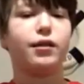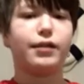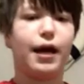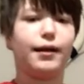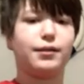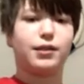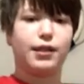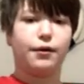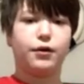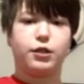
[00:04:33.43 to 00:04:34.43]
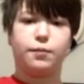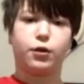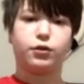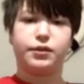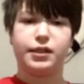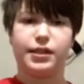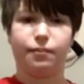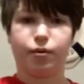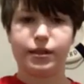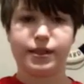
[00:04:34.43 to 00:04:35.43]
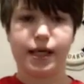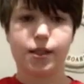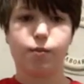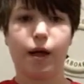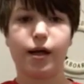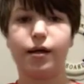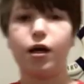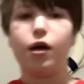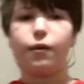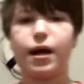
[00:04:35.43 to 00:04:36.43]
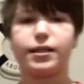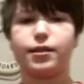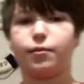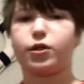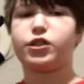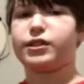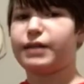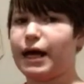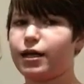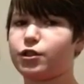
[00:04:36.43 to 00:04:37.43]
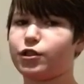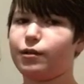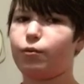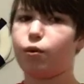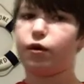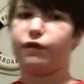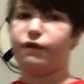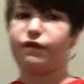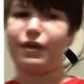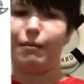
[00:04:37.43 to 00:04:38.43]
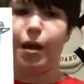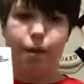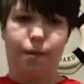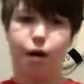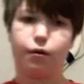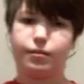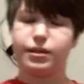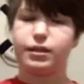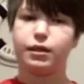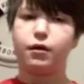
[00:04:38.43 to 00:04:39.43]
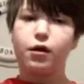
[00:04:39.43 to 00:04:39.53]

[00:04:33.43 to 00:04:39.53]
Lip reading: stereotypical Disney princess. But whereas in the book, she's actually more of a female empowerment.